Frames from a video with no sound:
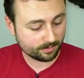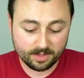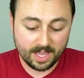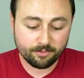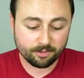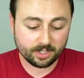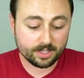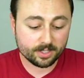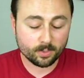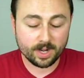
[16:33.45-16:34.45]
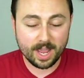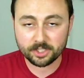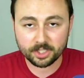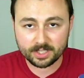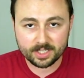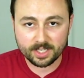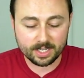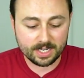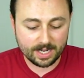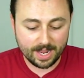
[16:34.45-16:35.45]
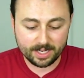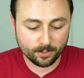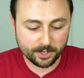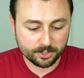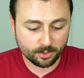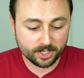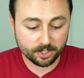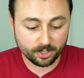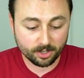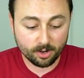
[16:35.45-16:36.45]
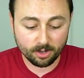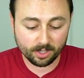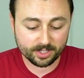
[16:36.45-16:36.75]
Thankfully, this one actually doesn't need any restoration at all.